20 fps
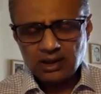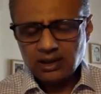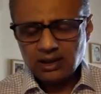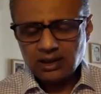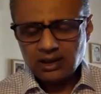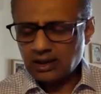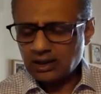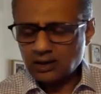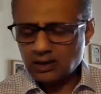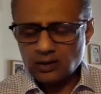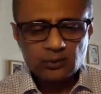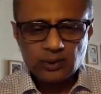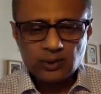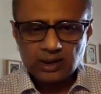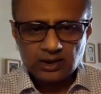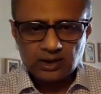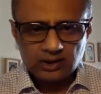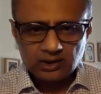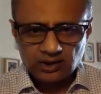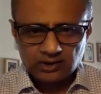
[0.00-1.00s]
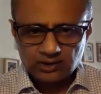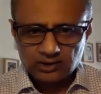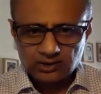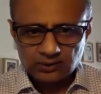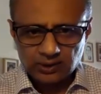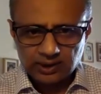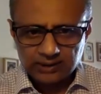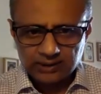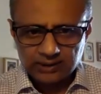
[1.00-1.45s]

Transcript: Alone, we could not do it.